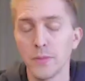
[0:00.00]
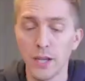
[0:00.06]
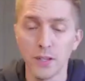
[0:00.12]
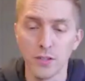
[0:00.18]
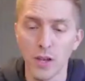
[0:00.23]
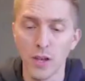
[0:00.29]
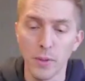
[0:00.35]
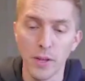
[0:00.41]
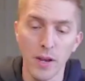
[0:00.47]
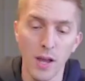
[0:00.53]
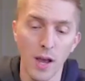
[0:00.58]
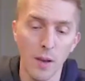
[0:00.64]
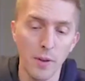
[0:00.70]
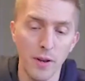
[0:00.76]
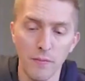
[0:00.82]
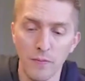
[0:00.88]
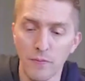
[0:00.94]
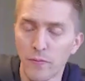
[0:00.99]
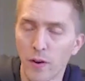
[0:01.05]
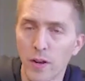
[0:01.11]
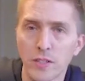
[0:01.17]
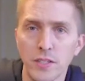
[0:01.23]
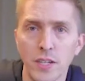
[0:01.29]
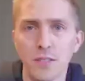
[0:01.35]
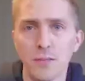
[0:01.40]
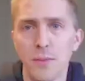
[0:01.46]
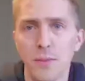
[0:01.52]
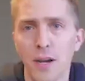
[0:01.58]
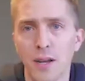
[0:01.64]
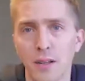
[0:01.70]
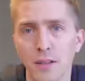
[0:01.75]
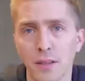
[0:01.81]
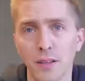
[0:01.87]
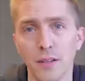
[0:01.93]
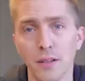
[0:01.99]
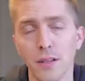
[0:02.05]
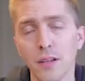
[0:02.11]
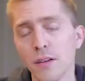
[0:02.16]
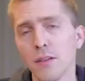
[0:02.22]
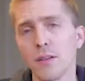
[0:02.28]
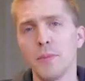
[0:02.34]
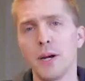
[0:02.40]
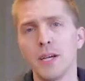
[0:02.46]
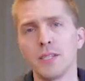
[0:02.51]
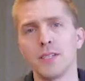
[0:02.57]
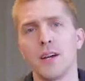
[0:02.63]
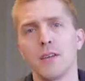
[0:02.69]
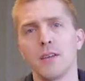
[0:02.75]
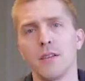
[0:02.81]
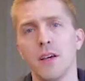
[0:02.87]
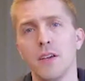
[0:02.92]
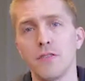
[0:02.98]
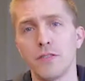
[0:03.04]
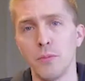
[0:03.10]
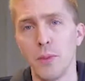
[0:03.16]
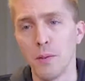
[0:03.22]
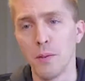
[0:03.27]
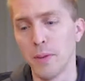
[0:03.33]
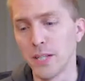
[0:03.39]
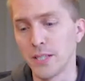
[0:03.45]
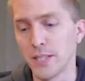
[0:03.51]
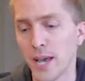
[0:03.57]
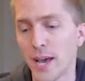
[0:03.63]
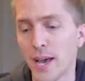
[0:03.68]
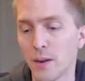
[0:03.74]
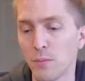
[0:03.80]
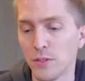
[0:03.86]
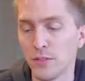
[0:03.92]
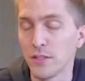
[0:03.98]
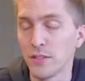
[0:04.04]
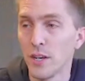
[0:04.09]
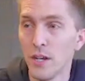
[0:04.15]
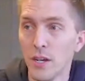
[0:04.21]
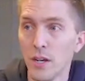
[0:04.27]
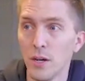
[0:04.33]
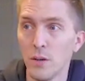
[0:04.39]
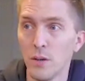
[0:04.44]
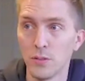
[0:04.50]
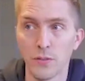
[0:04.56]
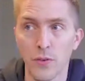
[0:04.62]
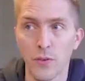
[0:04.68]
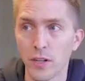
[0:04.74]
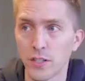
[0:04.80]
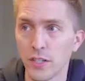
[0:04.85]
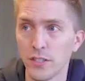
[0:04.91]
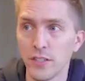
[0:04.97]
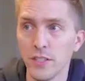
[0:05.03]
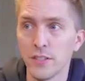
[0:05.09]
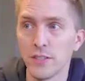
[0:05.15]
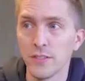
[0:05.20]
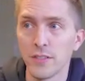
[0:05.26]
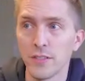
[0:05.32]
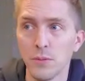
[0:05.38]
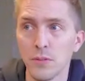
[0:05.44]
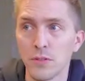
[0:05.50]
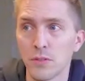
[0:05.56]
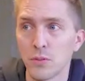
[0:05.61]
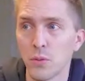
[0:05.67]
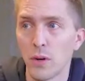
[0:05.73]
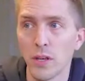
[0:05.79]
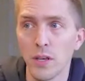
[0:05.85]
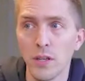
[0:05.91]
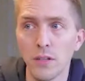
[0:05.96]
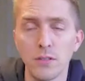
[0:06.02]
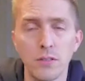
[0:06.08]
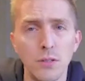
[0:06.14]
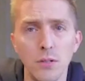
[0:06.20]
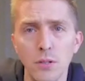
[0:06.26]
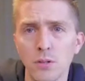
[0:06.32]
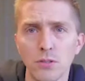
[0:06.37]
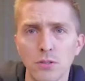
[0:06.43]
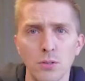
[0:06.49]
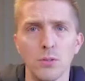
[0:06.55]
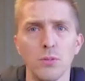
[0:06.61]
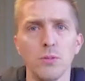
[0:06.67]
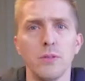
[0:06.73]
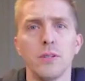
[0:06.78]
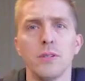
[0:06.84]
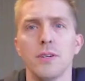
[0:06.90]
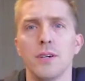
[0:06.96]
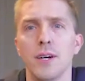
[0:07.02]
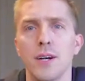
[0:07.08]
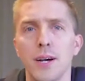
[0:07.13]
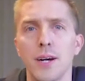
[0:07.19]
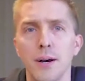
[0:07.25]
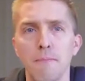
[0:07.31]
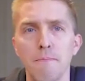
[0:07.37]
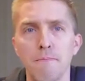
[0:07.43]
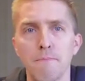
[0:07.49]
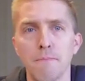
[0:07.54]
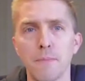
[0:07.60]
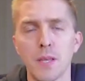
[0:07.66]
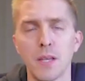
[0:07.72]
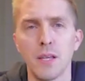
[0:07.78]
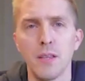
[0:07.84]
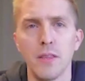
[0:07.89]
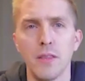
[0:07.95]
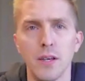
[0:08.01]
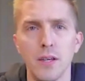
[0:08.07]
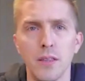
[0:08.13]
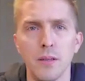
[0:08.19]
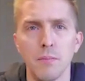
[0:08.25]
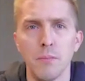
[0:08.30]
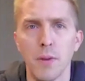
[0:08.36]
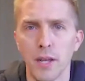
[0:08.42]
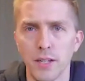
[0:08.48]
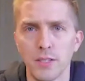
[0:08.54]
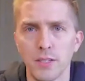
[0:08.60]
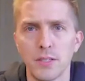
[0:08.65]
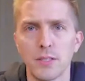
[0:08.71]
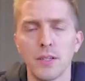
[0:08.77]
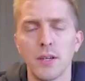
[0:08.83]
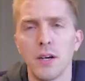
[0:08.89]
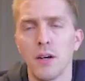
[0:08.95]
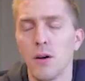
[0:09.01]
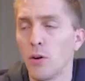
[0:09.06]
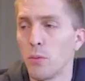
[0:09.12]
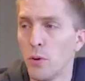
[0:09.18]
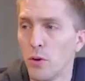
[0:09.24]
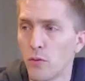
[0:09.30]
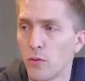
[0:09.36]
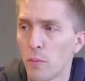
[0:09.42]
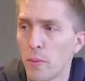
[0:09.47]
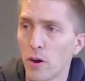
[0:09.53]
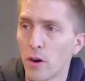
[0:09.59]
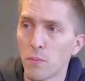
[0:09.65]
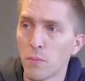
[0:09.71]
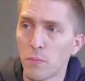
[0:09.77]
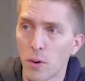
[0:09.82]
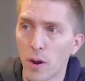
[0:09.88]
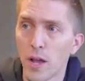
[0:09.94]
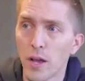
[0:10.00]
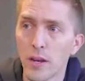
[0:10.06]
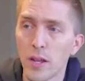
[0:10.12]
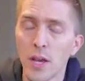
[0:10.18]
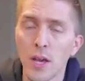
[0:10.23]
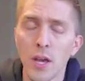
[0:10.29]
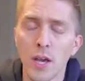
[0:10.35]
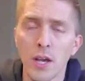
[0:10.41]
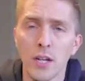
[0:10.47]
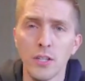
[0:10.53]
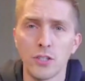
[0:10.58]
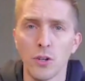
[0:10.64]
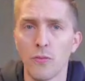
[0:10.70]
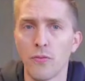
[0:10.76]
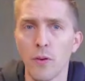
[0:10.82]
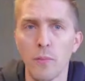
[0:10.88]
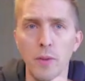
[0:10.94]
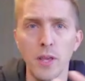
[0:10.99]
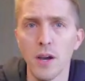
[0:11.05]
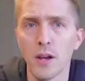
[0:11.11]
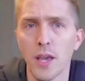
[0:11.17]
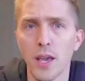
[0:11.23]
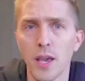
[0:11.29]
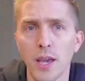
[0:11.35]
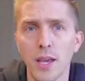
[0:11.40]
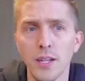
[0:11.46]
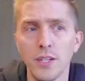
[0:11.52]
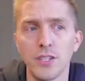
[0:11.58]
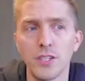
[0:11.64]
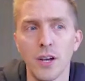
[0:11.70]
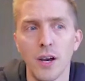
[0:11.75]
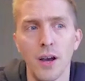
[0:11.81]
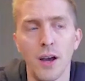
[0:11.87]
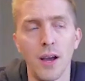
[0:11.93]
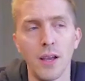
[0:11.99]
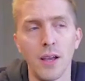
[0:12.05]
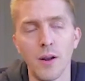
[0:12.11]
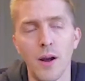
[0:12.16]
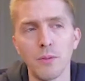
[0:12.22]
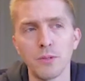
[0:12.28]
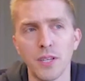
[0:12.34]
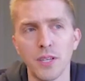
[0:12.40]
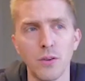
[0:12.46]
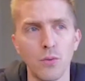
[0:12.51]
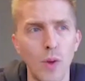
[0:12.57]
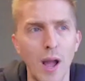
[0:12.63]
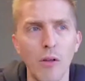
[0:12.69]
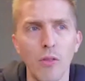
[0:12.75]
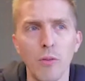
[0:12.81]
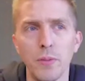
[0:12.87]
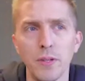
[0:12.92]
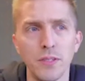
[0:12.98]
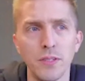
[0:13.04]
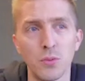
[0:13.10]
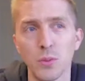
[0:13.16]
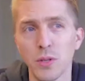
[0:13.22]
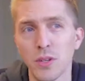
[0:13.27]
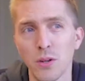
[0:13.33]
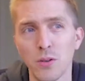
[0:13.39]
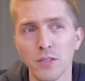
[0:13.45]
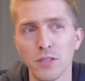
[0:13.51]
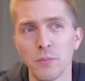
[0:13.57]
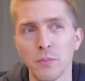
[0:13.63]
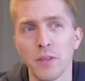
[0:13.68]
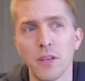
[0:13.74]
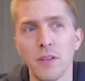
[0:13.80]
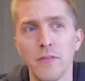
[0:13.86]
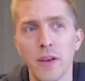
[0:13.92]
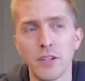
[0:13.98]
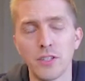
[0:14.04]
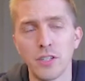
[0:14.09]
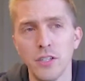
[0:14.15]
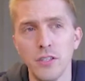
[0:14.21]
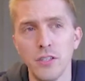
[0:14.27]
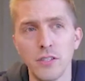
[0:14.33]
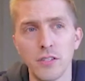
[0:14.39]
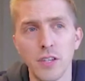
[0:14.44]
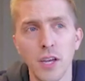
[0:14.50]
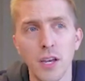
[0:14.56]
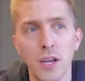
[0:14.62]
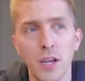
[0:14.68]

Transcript: Yeah, so I've been in franchising literally my entire life. So my dad was a franchisee since he was 22 years old in the Midas automotive repair brand. And so from a young age, I was like around the business. We'd go to some of the conventions.